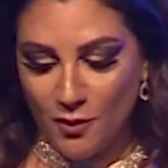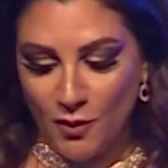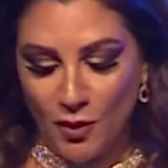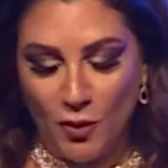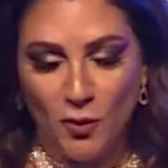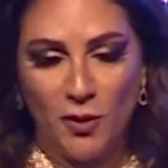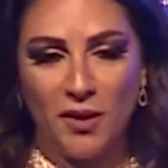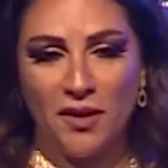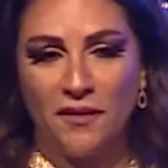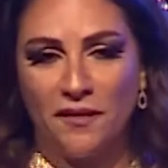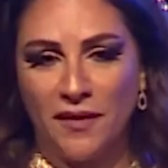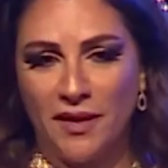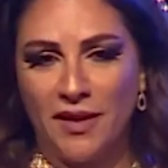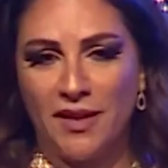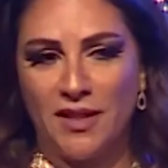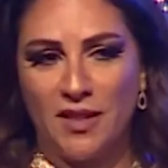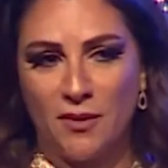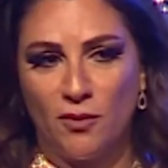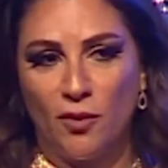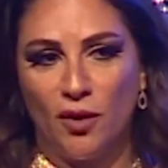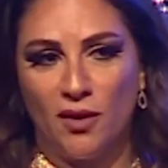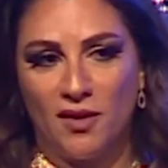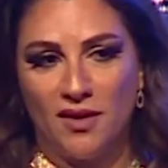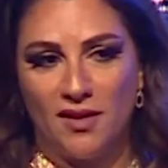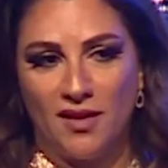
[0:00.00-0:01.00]
We're a very
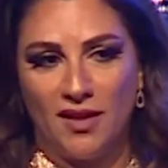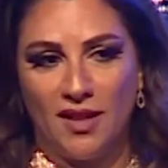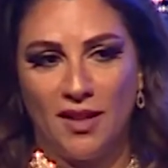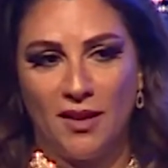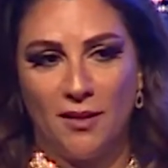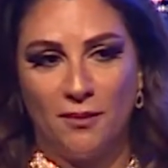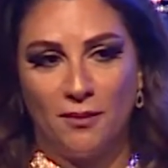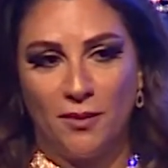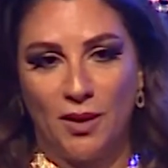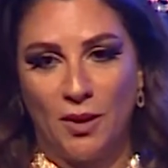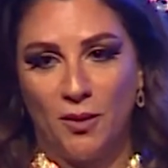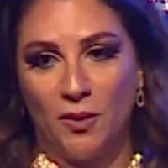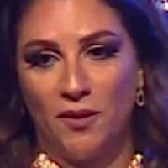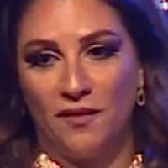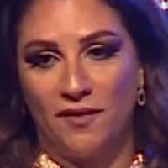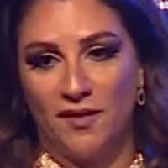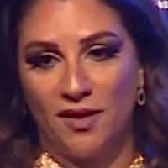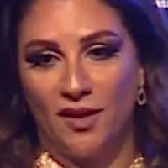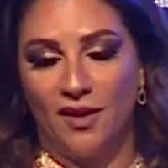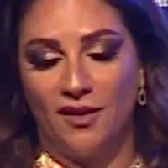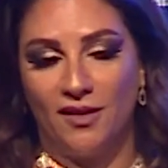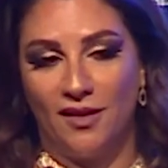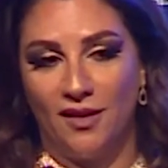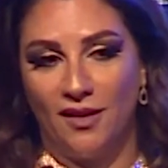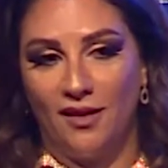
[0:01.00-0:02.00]
small team, but we've
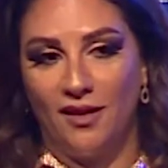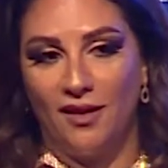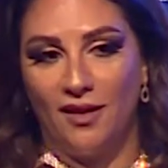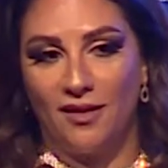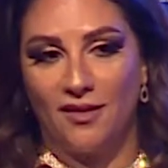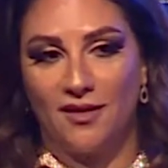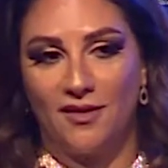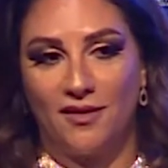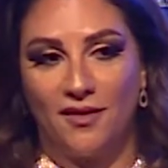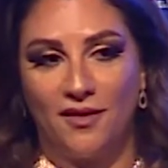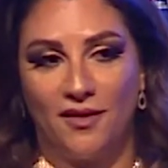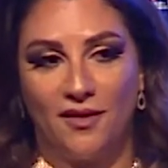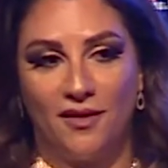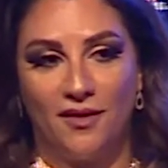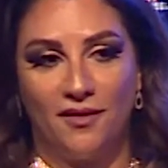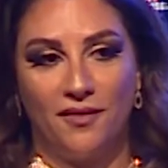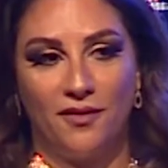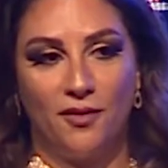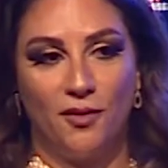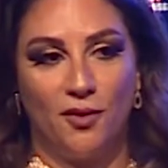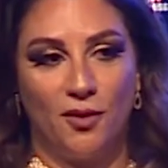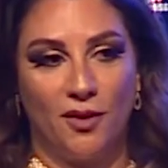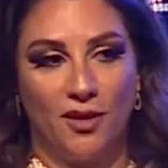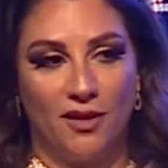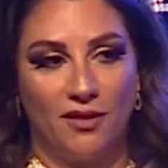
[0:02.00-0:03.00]
done a lot
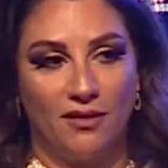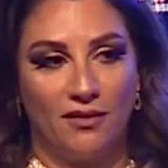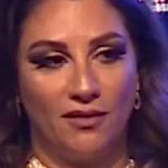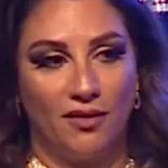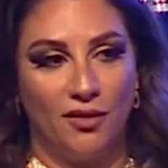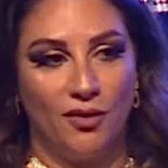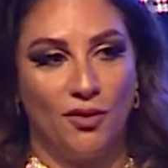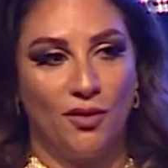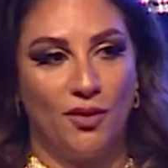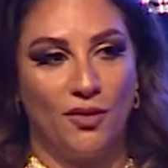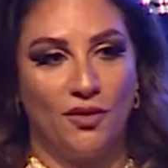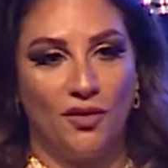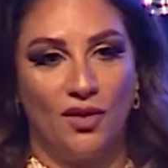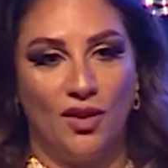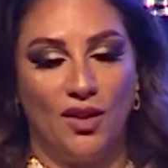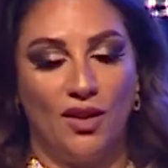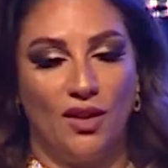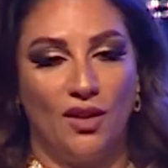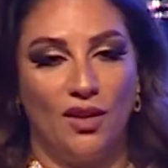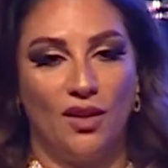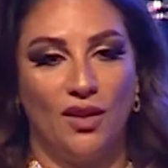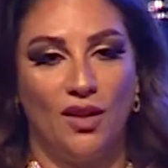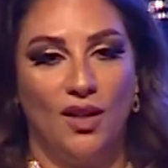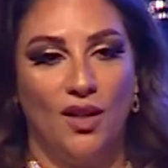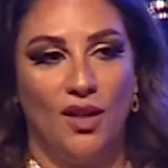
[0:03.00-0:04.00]
for
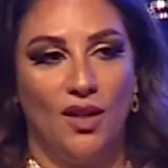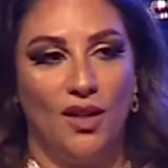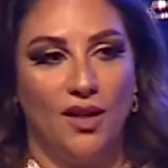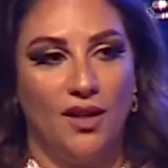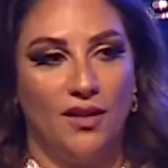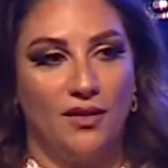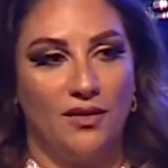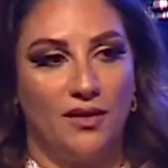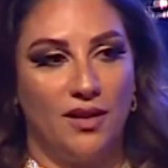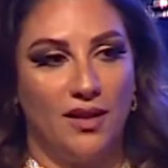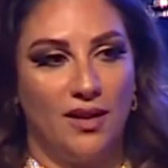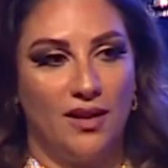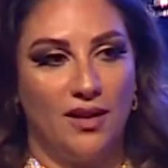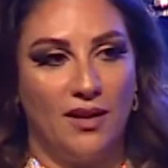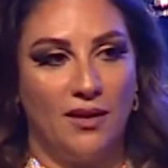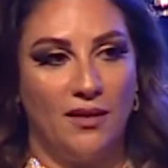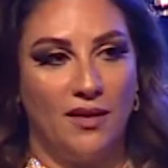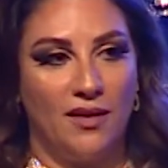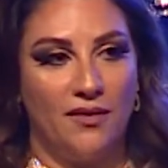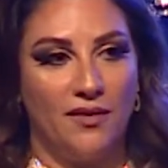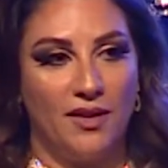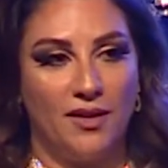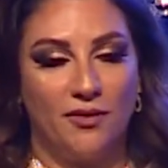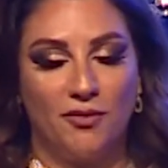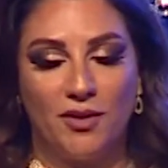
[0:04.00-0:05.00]

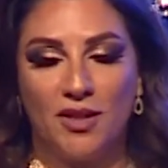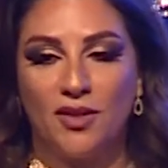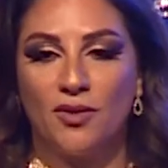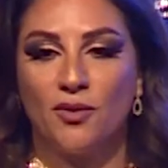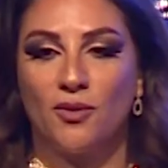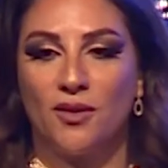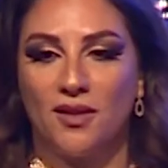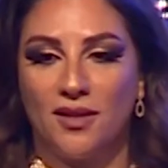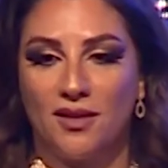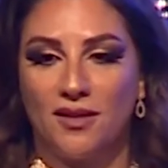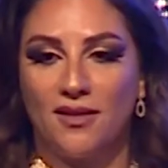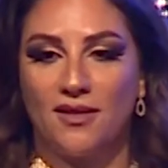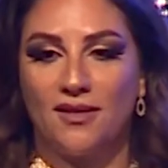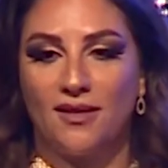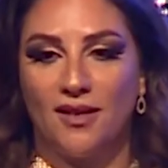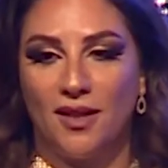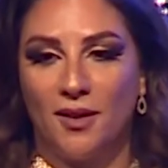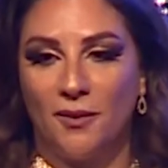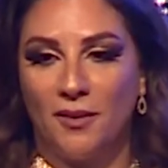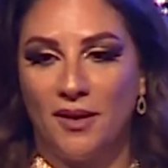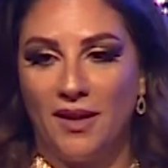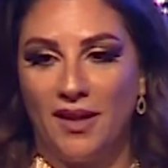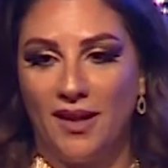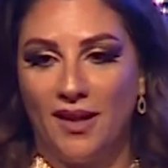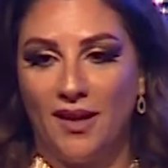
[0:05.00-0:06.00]
the resources that
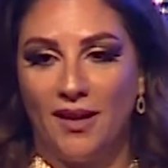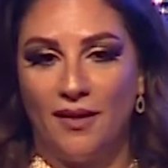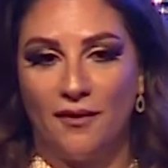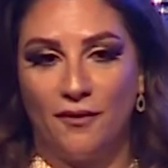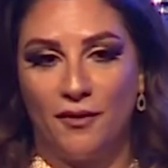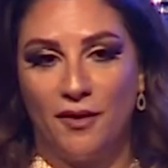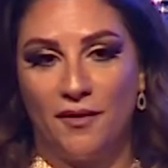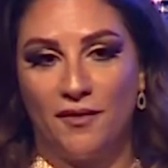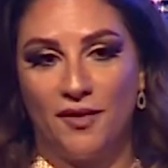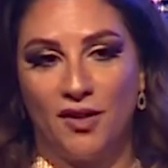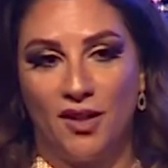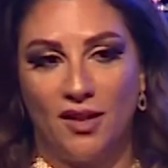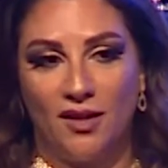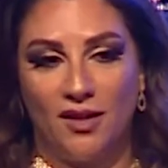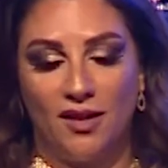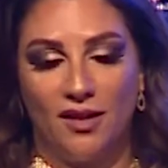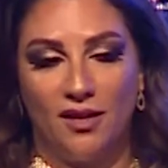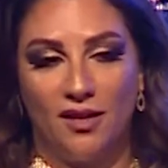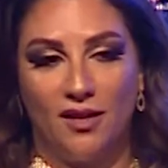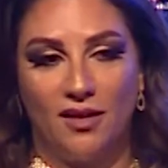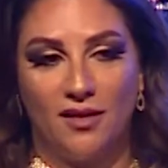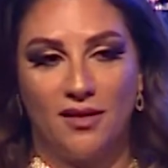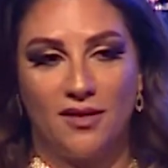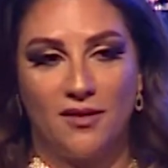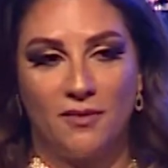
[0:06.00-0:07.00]
we have. We've done a
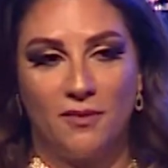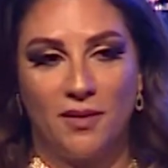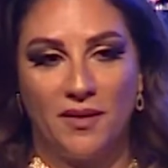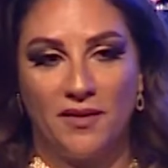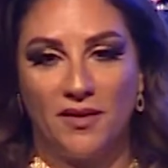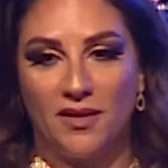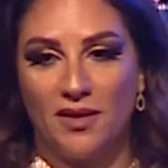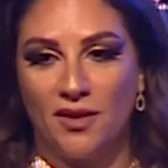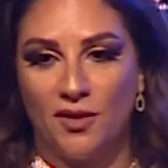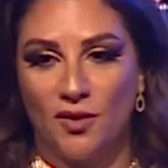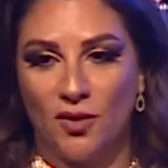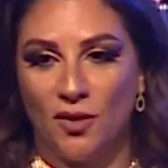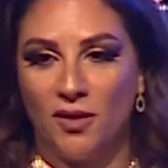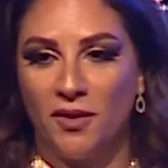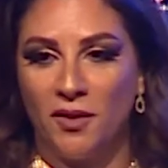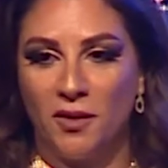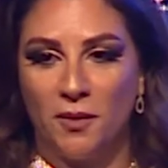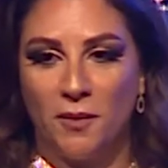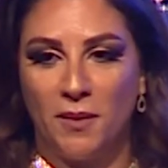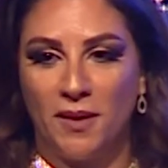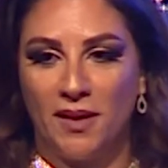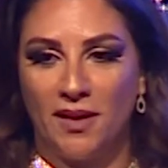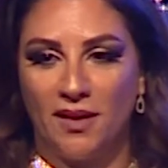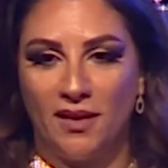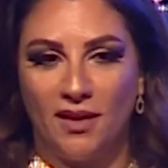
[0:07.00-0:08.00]
lot, but this is only the
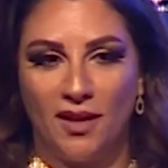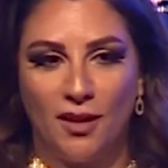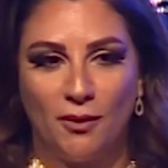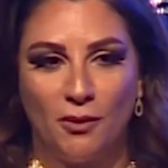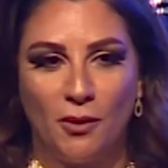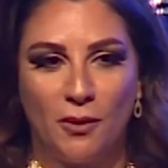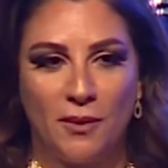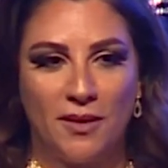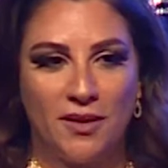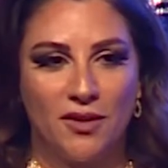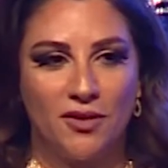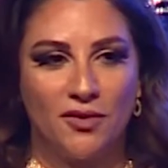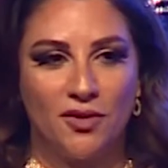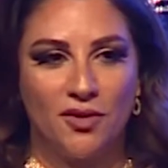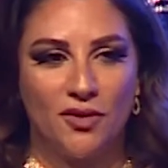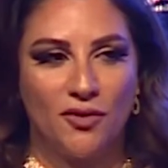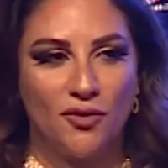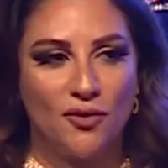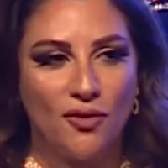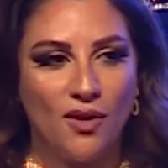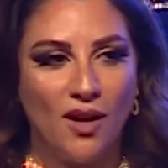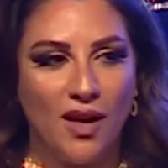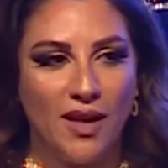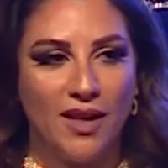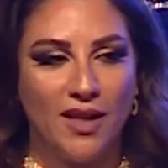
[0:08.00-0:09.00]
beginning. We
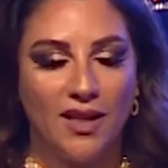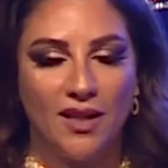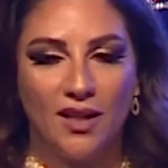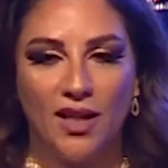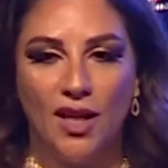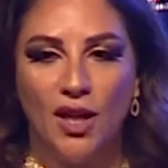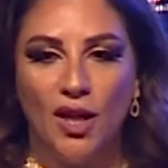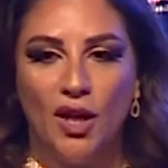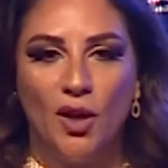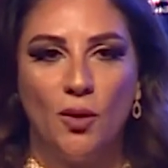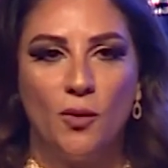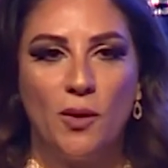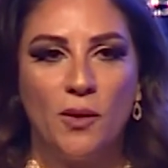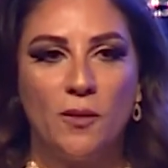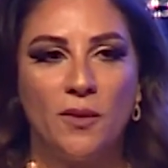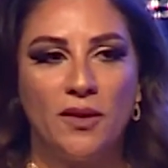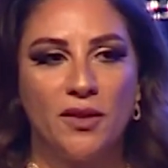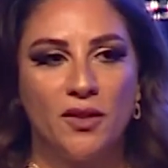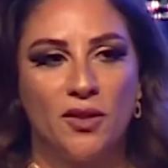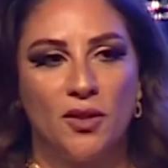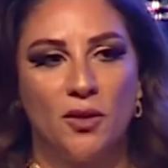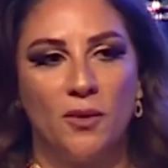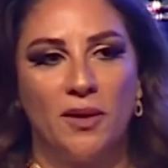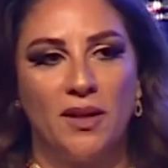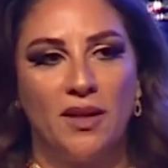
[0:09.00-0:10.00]
were
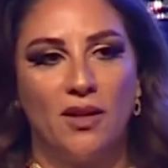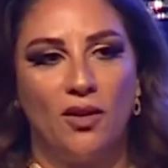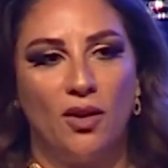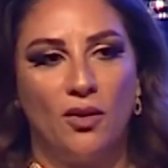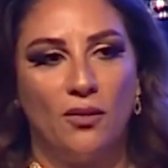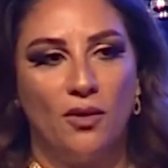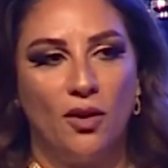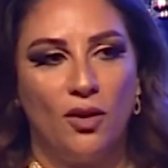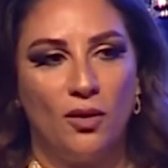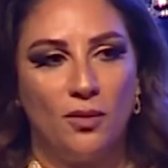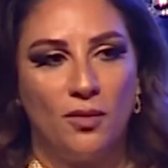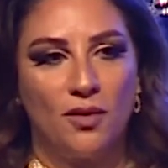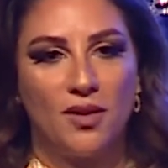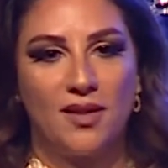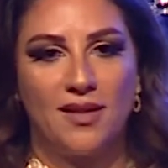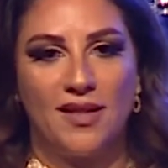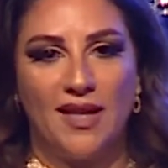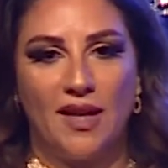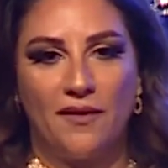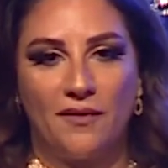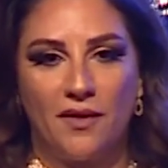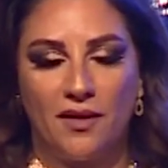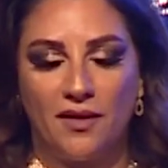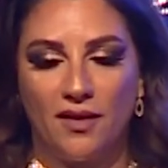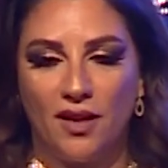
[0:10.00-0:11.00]
doing almost
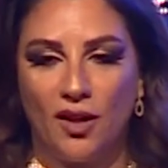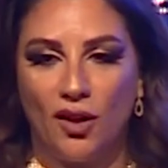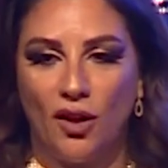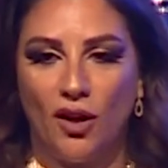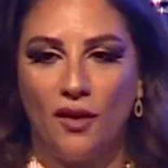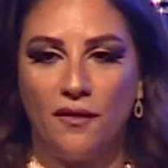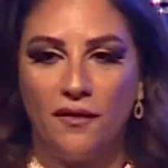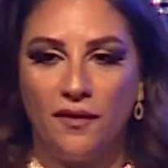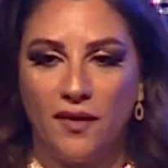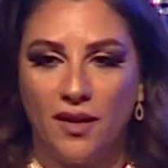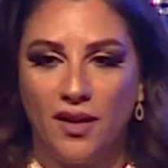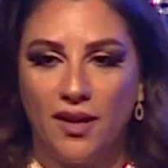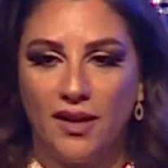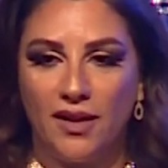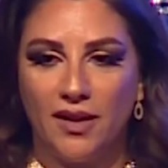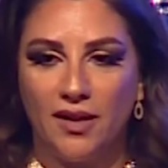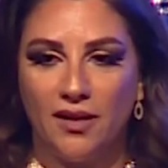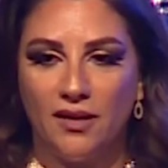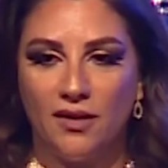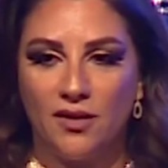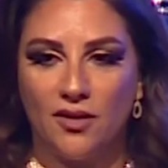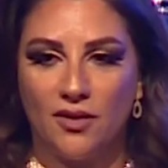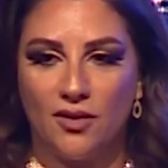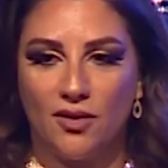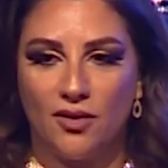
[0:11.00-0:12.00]
everything
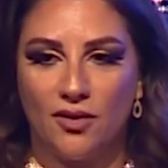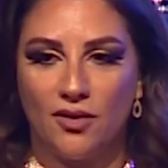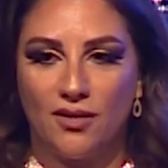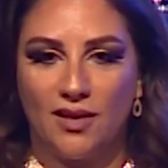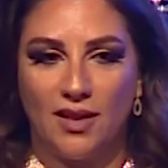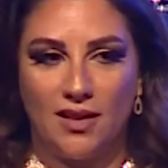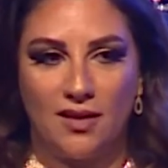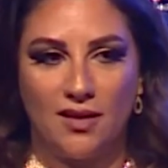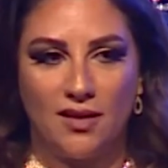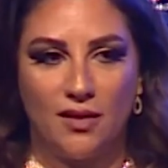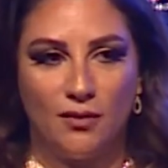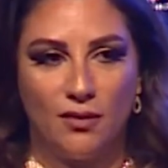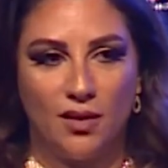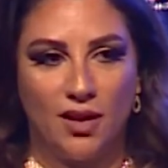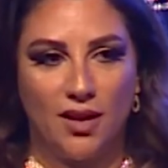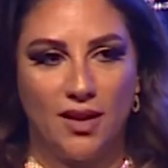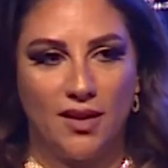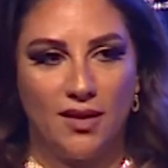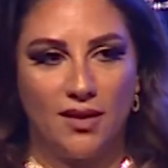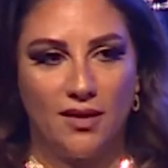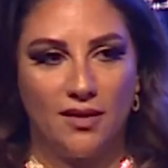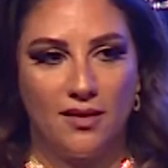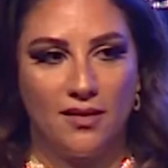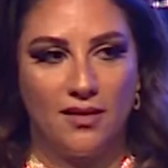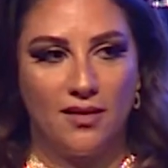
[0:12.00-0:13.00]
offline just to test the
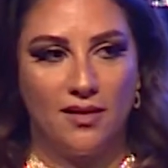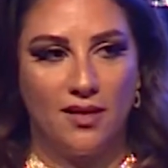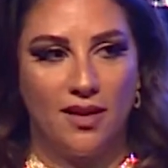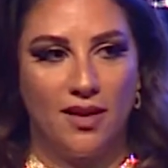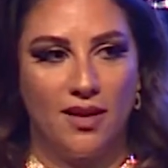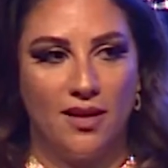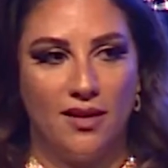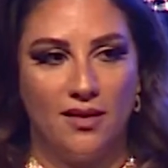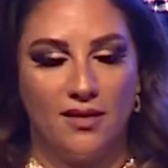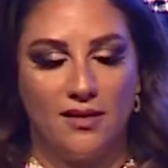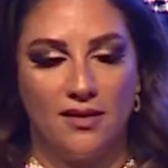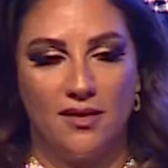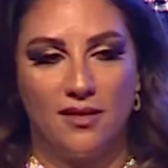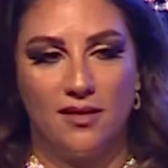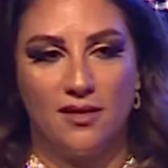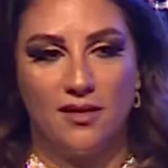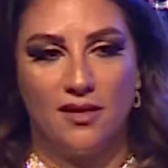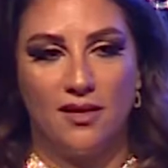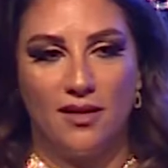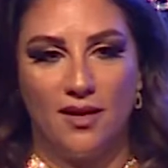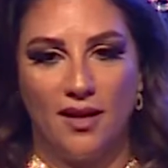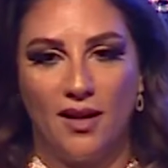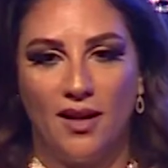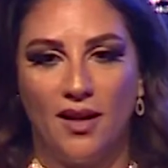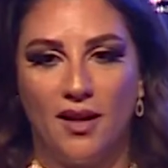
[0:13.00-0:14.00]
market, and
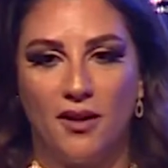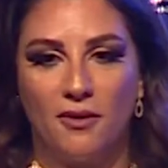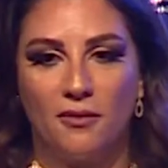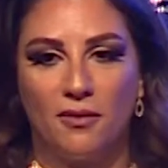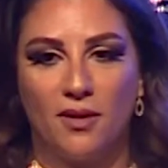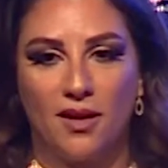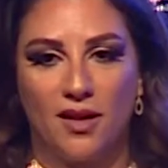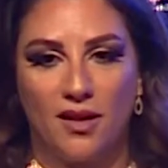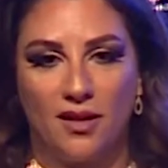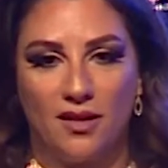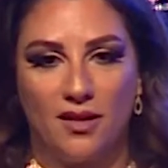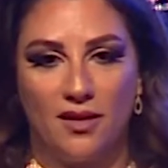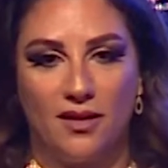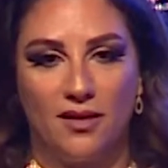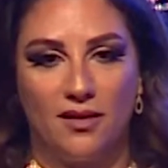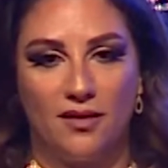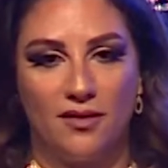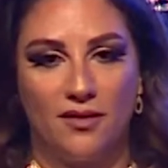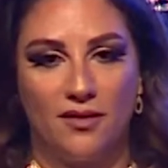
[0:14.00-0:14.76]
today we're gonna